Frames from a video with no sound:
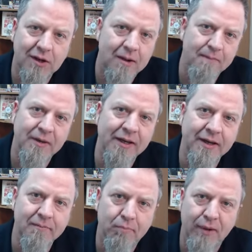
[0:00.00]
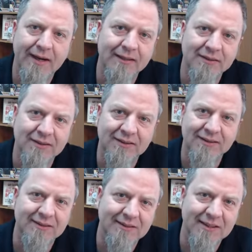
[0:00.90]
company and brand to
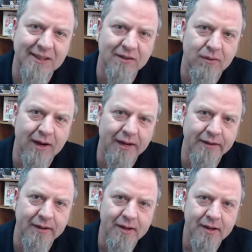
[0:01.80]
succeed right